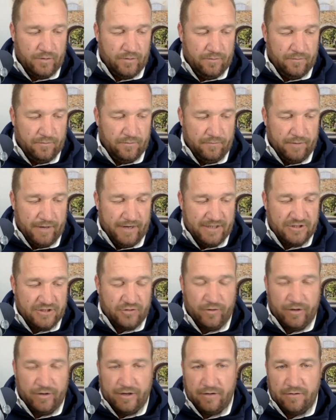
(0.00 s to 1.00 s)

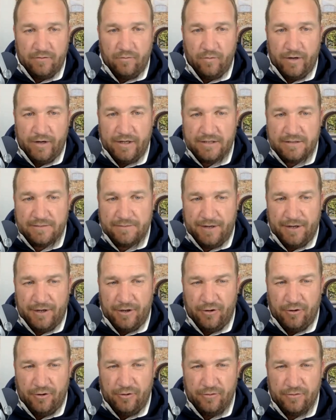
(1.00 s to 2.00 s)
measuring when it's my
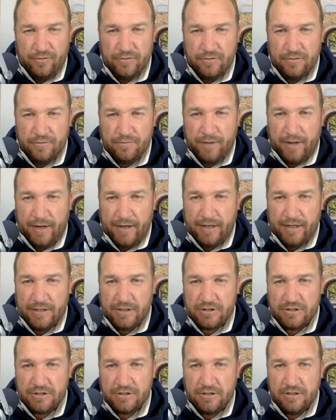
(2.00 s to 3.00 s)
own
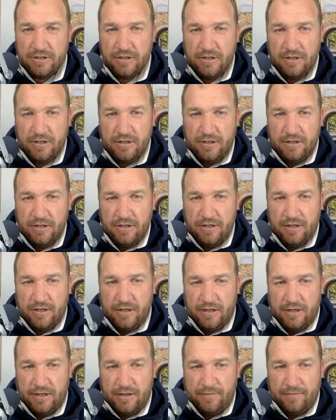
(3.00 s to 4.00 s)
baggage
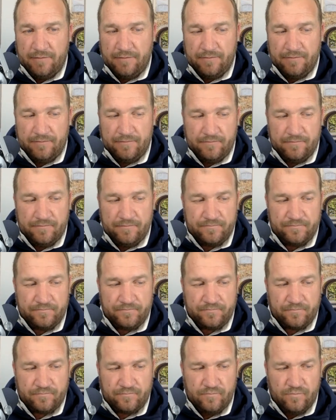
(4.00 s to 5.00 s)
um,
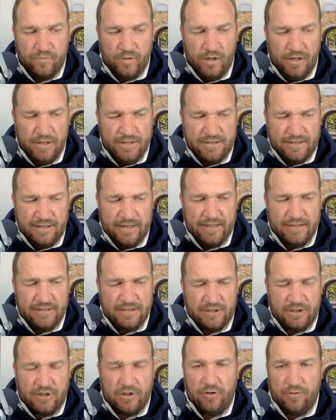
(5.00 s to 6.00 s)
it's an
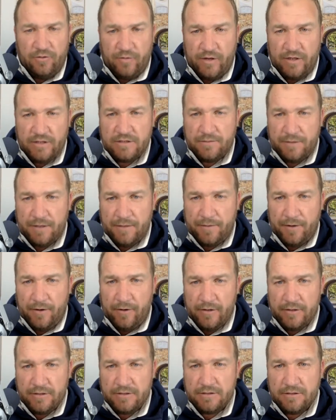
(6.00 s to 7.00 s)
insecure thing to be a
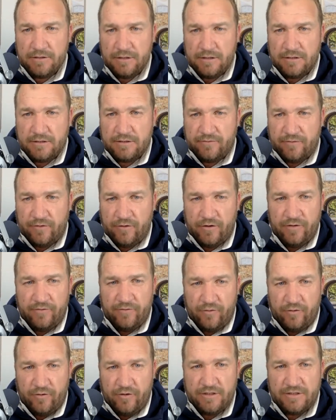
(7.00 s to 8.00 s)
parent. It's very,
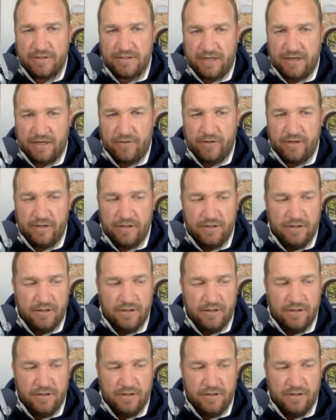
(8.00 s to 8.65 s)
very scary.